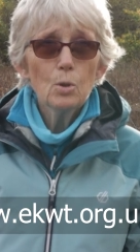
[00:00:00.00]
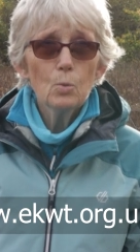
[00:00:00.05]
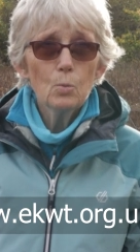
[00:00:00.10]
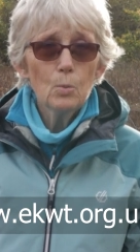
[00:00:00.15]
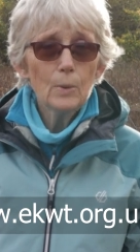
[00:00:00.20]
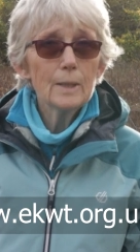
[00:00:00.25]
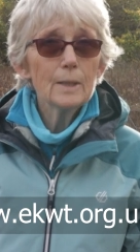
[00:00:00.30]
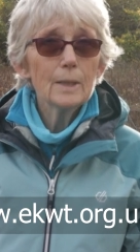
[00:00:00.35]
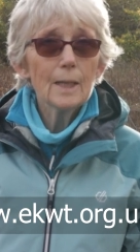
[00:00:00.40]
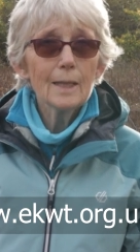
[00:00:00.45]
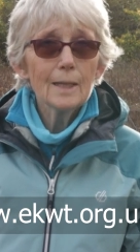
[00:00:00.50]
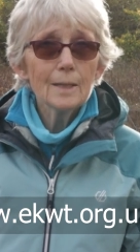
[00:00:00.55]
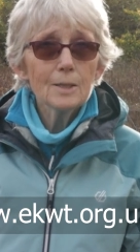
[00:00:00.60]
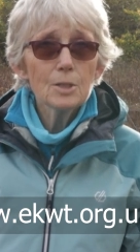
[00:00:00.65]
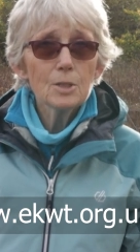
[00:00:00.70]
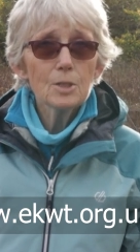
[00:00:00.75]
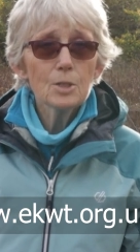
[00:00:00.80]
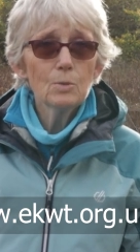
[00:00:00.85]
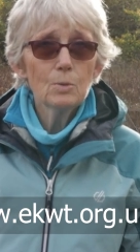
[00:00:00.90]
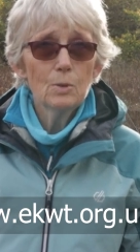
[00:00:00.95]
we
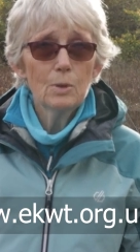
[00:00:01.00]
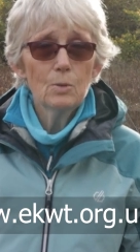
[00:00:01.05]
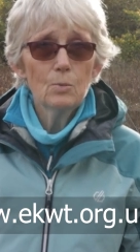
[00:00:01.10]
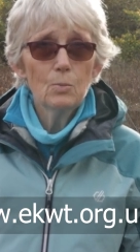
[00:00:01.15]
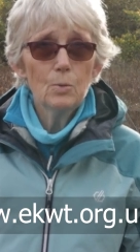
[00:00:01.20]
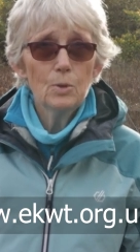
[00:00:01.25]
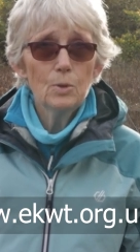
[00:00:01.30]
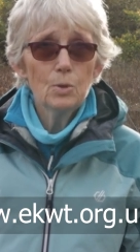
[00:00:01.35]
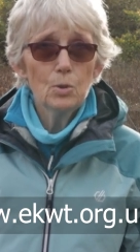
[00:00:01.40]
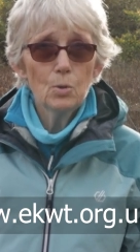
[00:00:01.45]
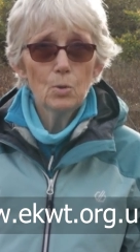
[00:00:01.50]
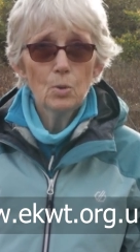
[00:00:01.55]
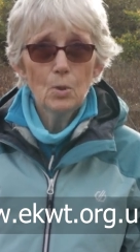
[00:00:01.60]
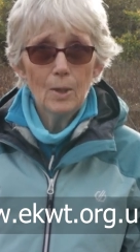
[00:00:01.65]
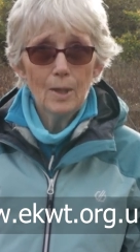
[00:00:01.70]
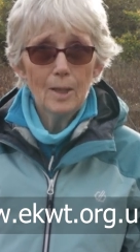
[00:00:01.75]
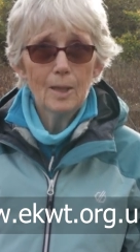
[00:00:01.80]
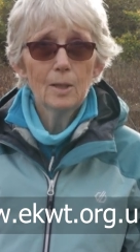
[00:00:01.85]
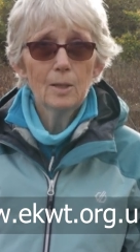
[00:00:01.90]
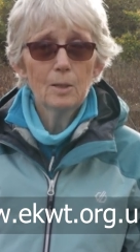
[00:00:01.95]
can do it with your
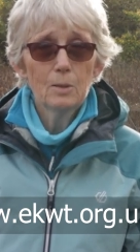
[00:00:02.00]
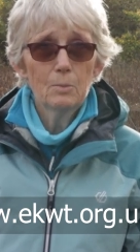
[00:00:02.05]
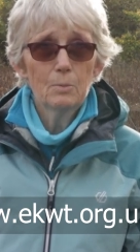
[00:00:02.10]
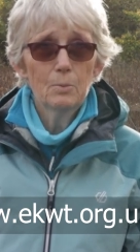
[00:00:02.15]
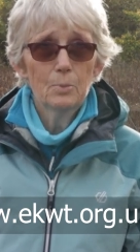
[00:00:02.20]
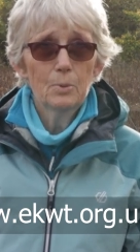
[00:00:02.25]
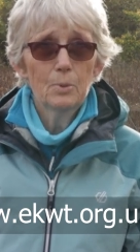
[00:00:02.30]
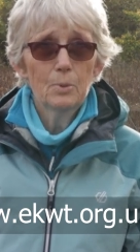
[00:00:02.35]
help.